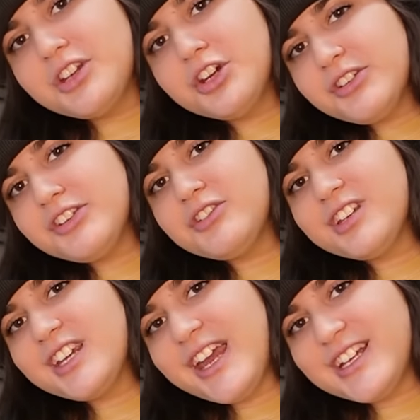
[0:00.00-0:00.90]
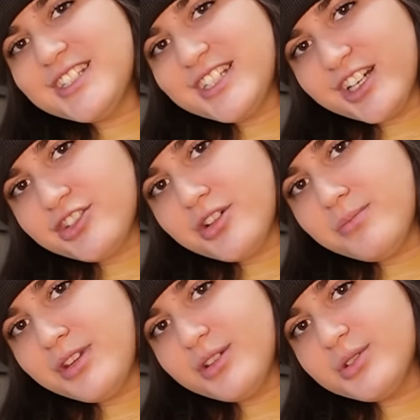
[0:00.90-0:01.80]
Cook Unity has signature
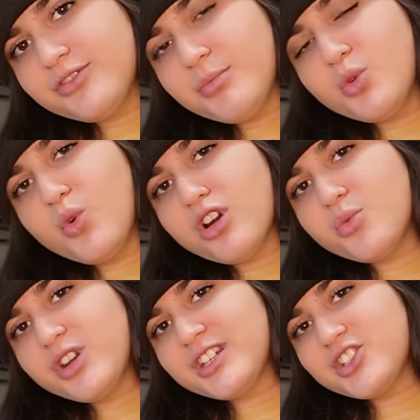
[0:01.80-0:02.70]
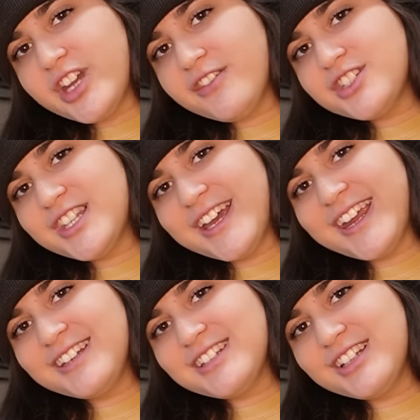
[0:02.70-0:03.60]
meals from award-winning chefs that
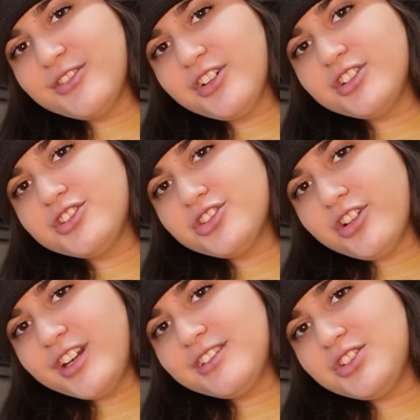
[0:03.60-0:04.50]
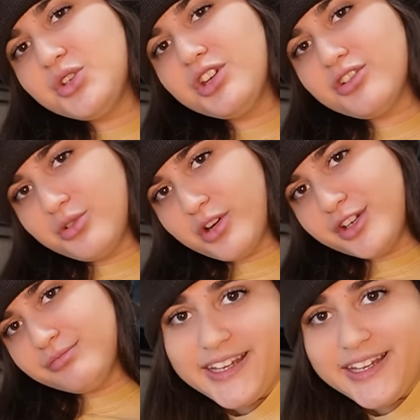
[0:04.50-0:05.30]
get delivered straight to your door.